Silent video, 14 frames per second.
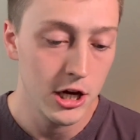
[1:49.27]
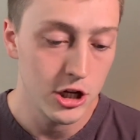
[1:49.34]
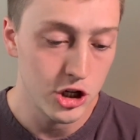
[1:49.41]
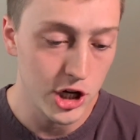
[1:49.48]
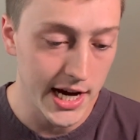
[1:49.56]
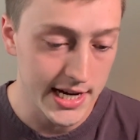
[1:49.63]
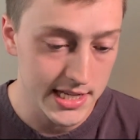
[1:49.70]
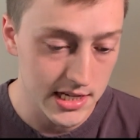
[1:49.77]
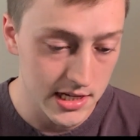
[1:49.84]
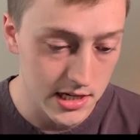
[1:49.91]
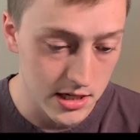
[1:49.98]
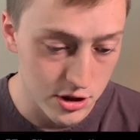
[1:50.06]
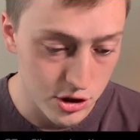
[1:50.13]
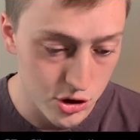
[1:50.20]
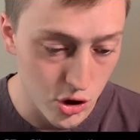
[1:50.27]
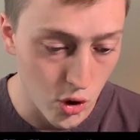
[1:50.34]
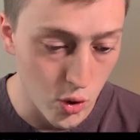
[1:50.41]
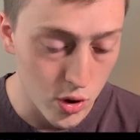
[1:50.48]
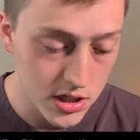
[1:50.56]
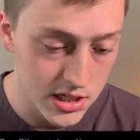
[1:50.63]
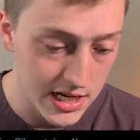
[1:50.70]
Jackson and
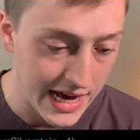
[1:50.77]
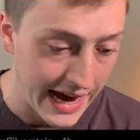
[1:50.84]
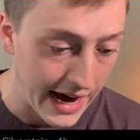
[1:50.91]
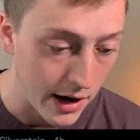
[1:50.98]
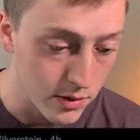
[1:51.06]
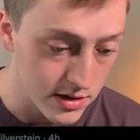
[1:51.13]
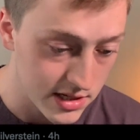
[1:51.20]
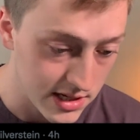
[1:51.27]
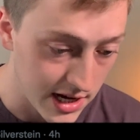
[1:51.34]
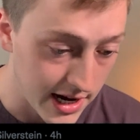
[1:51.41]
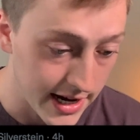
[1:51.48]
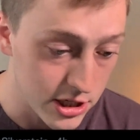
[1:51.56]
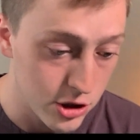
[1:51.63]
Stokes outside.